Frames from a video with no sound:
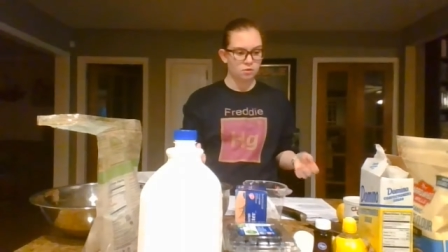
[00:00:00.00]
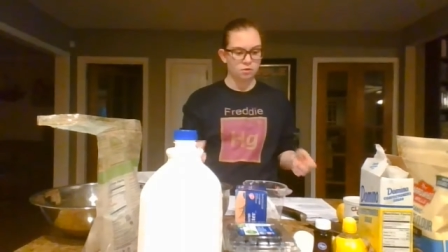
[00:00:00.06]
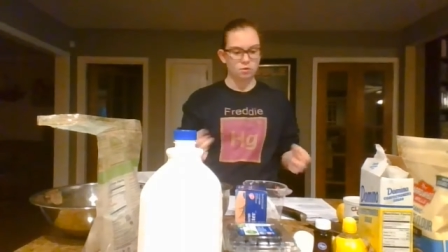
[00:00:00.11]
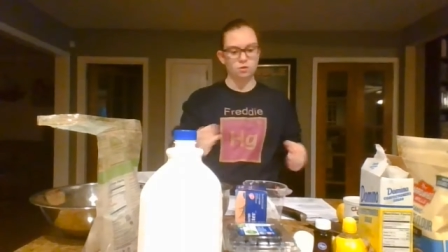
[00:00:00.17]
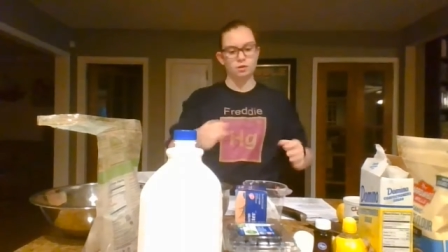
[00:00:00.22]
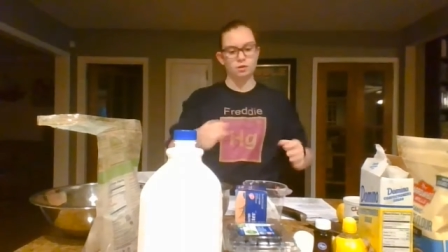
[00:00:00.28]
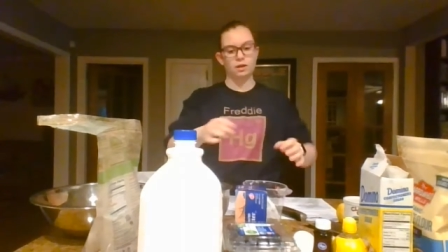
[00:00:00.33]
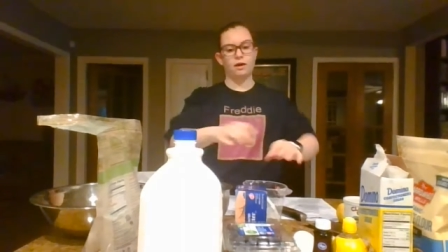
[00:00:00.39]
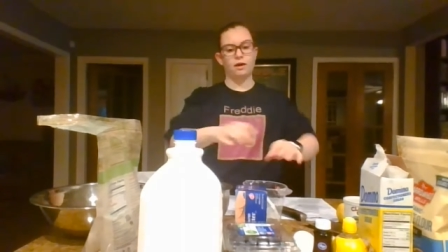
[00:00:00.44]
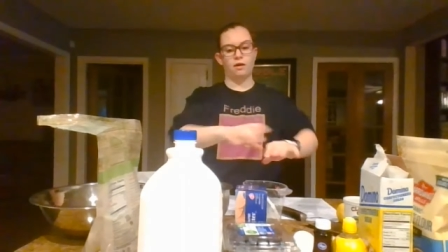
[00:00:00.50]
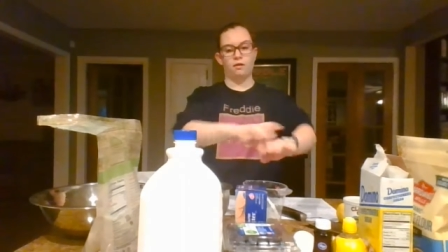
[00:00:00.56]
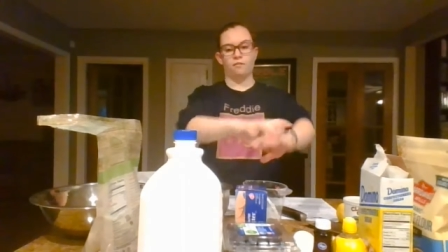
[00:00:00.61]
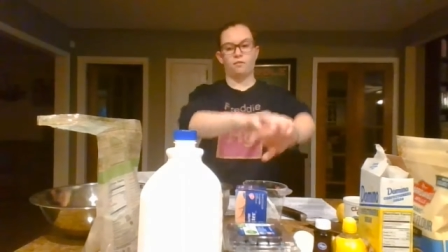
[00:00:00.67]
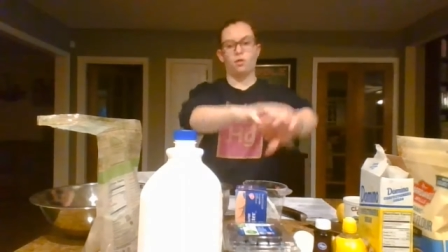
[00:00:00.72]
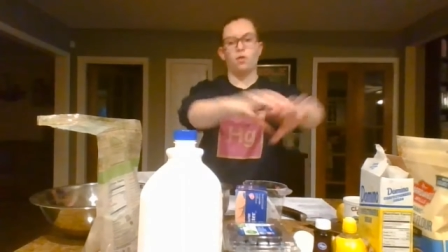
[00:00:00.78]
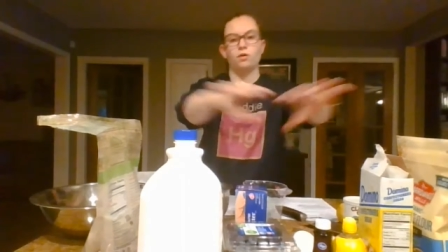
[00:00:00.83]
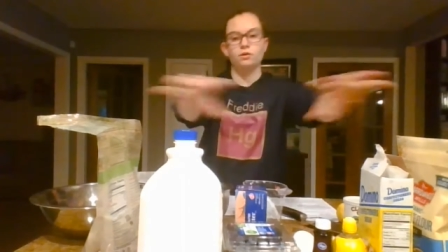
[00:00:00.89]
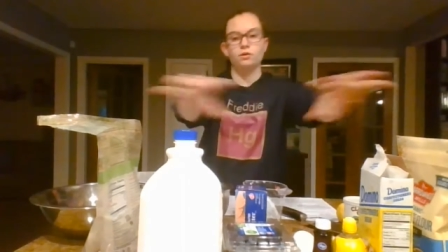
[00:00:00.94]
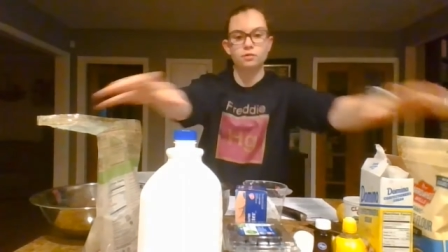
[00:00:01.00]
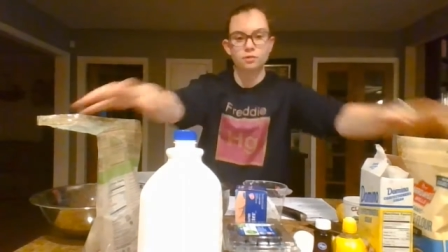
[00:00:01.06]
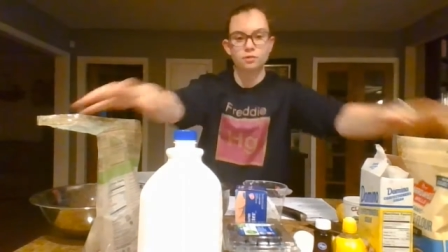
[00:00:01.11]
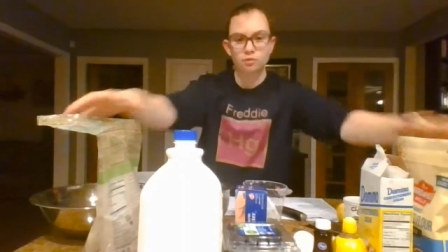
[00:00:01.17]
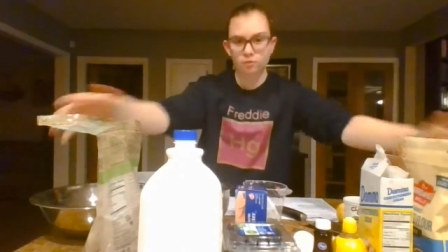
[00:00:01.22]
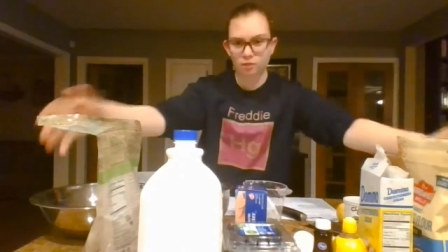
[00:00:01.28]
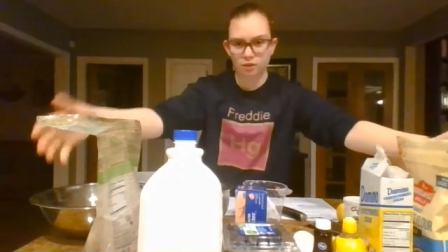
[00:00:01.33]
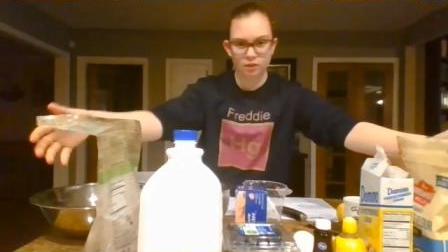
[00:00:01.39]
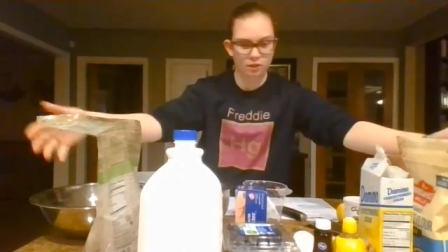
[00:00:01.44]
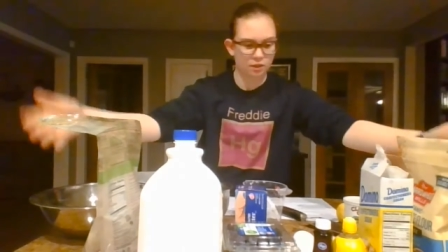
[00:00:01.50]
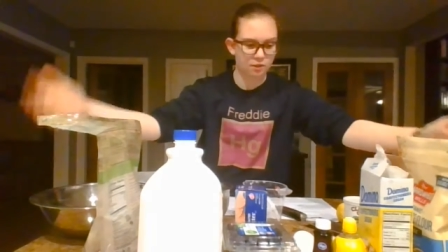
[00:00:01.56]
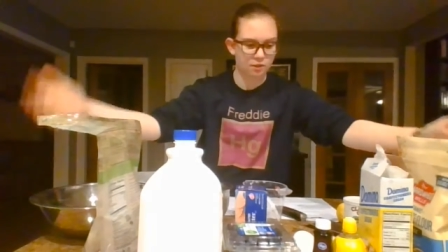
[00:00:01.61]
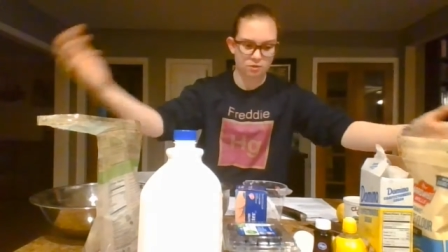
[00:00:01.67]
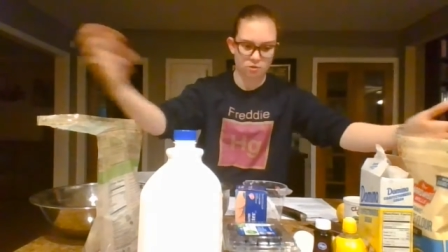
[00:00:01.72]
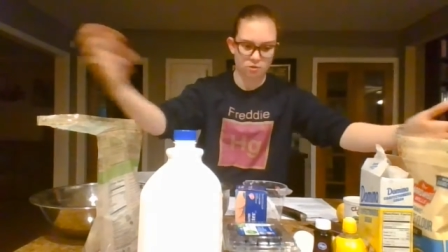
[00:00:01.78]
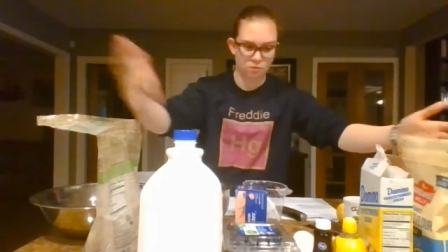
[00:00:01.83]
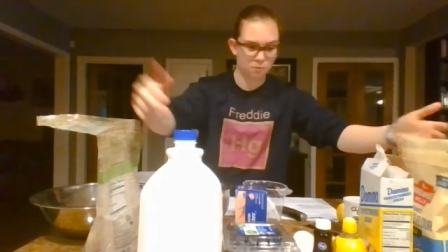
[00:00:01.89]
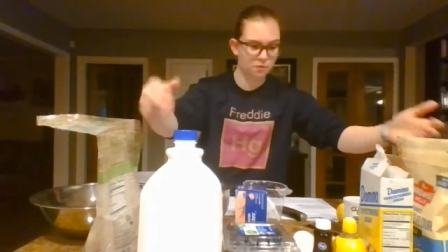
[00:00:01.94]
You're going to have all your
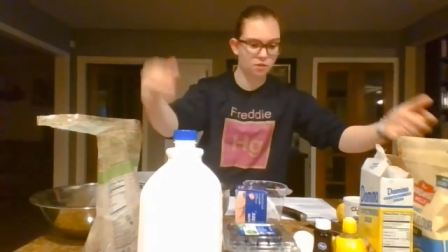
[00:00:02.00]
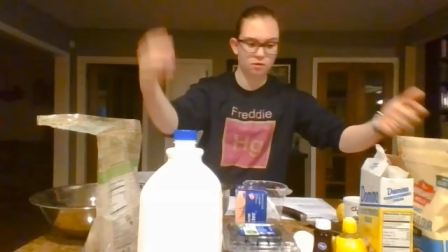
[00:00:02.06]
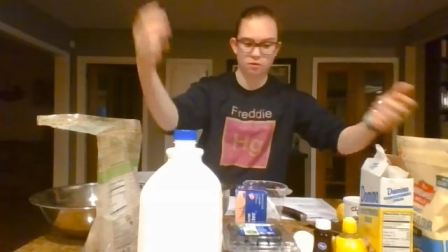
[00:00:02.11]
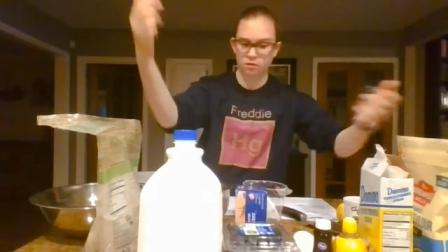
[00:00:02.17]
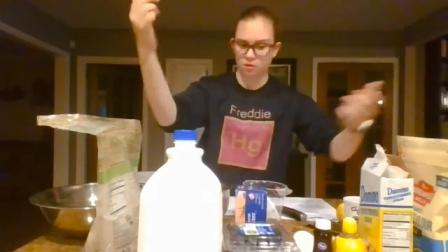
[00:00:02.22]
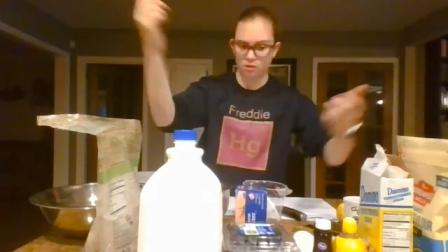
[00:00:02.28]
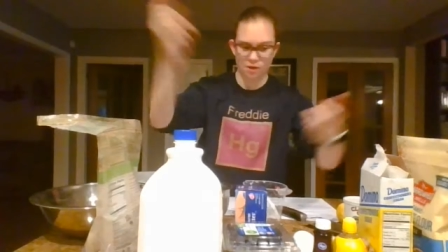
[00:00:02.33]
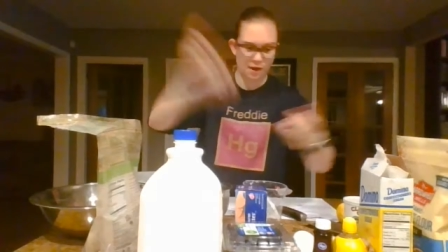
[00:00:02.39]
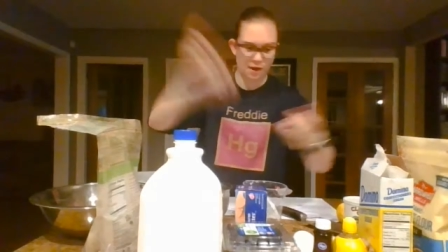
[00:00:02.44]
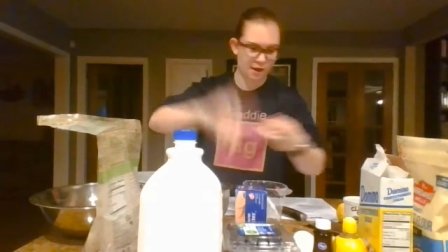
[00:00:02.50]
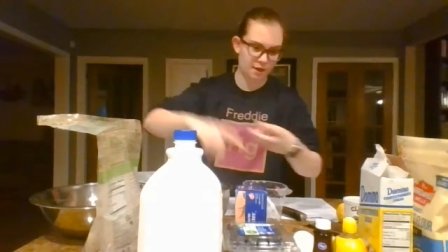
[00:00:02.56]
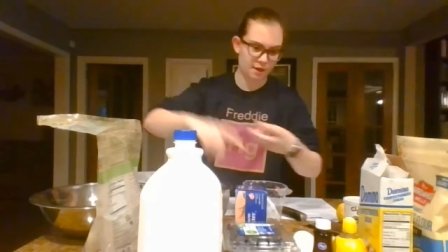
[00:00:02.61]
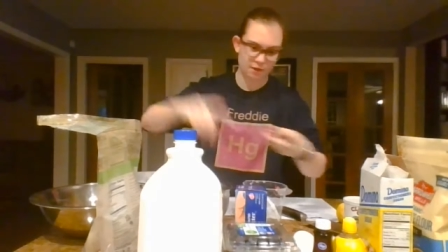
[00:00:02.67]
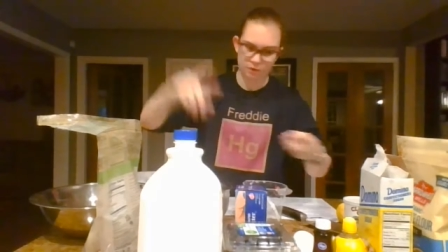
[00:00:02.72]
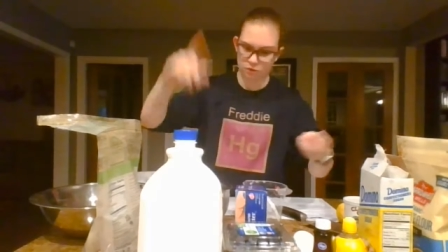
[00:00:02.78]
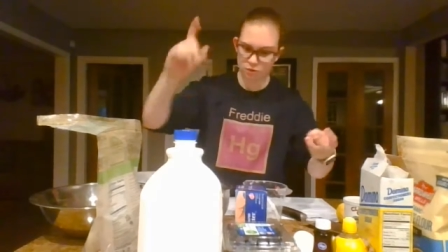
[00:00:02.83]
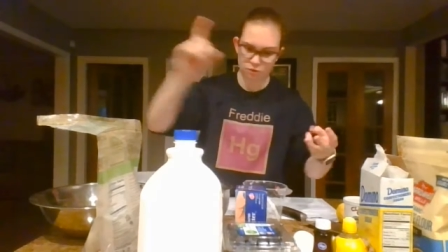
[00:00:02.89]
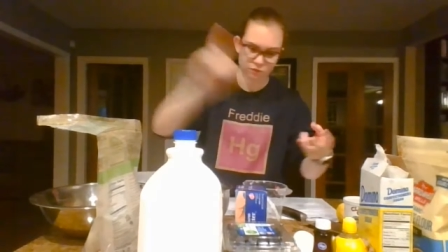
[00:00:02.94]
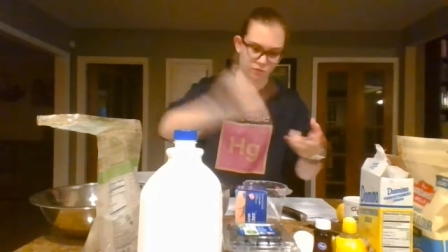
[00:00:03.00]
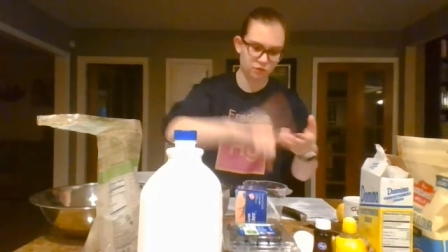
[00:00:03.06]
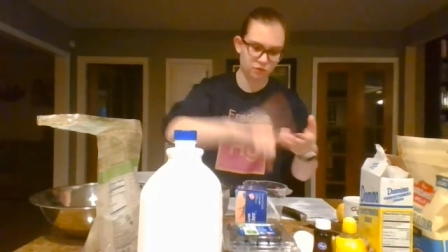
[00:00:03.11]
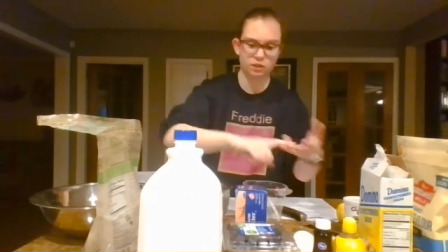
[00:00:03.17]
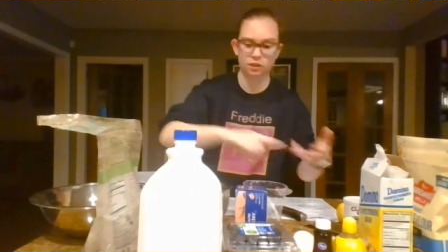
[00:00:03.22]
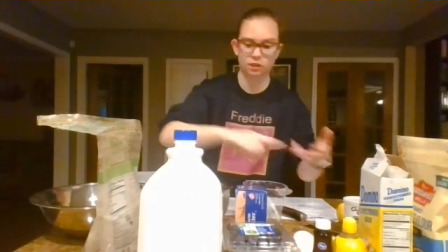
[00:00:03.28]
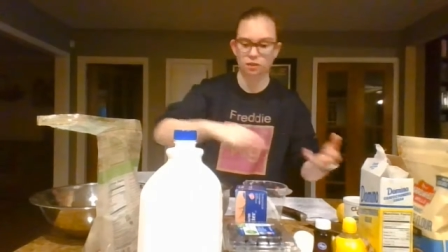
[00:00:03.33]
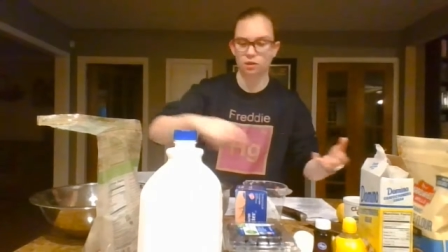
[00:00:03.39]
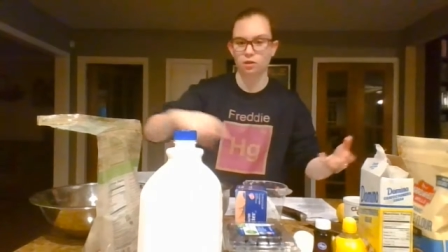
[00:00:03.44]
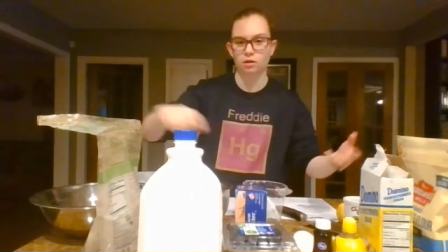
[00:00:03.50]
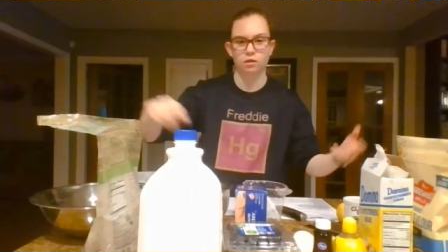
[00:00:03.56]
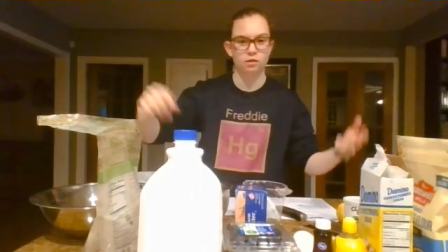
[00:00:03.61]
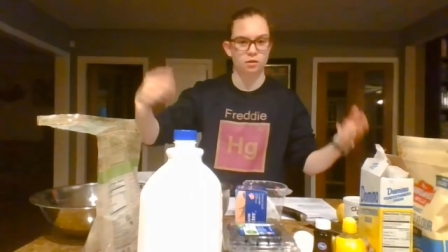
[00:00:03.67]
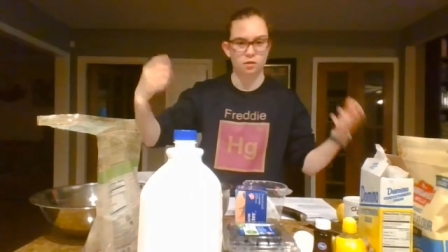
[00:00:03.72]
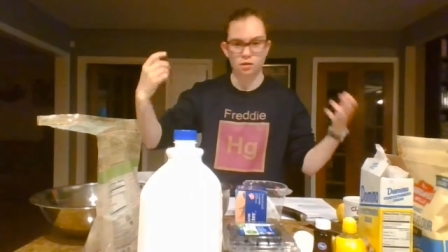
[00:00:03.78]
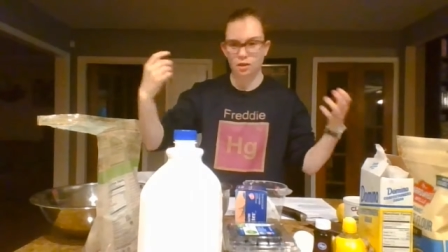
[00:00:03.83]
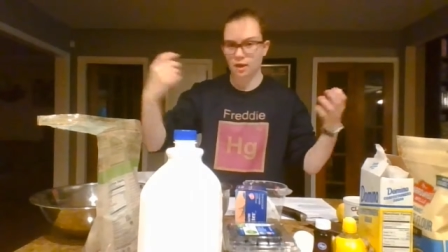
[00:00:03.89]
ingredients, your milk, your eggs, your vanilla,